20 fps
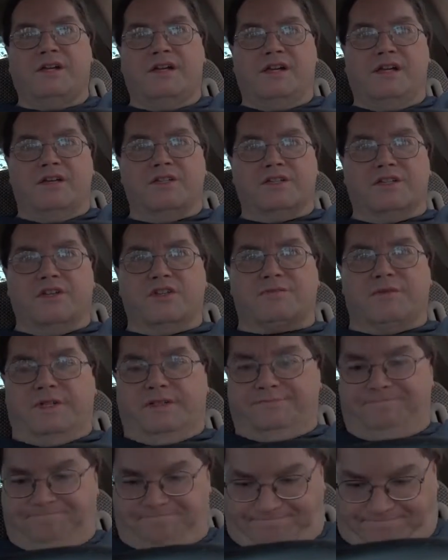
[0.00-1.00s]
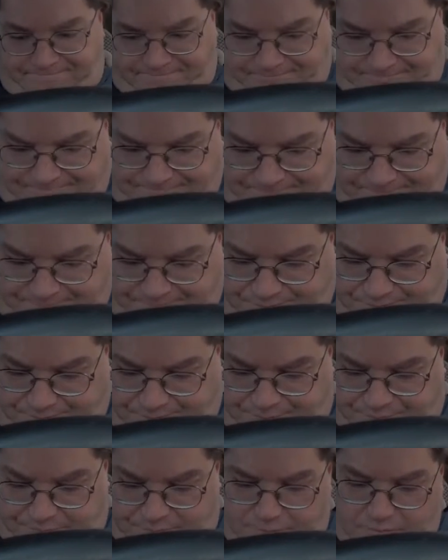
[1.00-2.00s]
Excuse me.
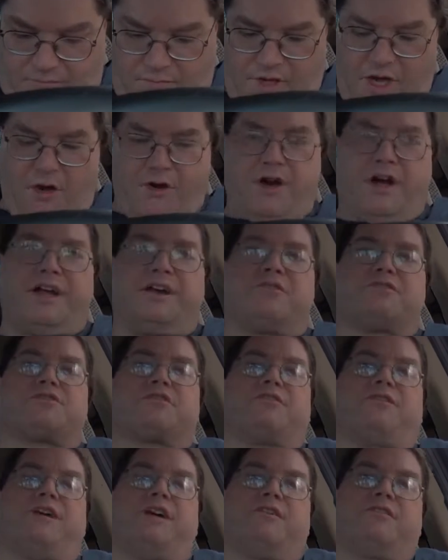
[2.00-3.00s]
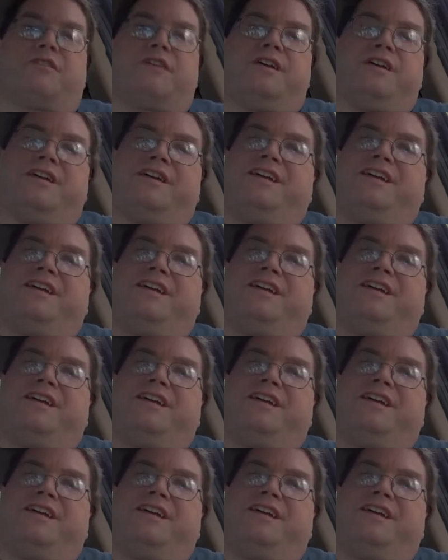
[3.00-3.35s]
What I also found